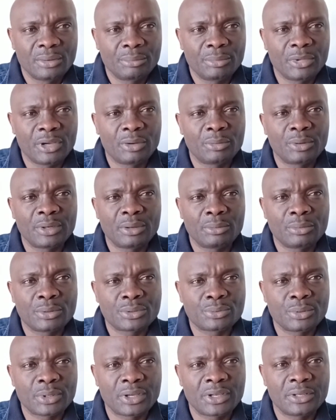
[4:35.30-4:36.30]
And when I was
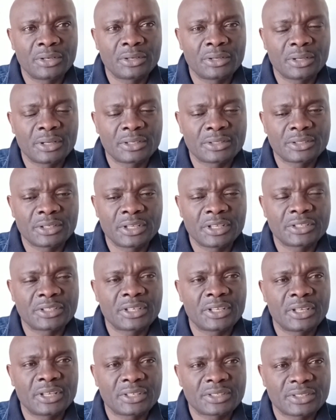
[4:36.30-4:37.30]
working as a
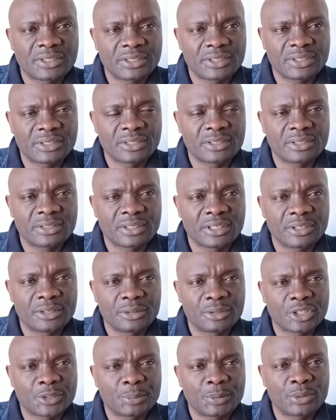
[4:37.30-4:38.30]
healthcare assistant at the
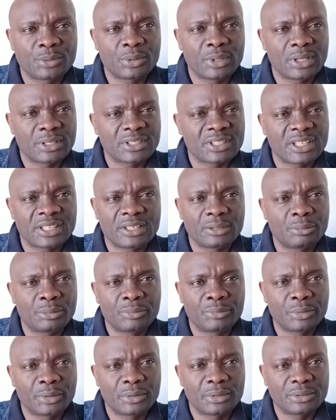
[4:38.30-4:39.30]
hospital, I started with
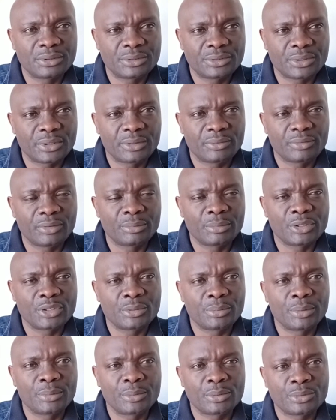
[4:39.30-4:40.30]
voluntary for me to be
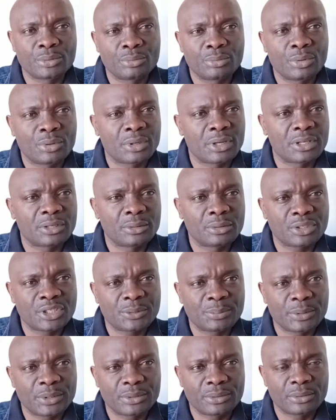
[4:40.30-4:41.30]
able to work at
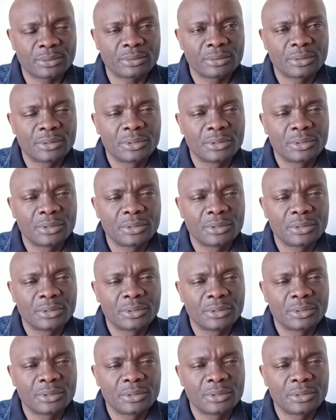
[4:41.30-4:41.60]
hospital.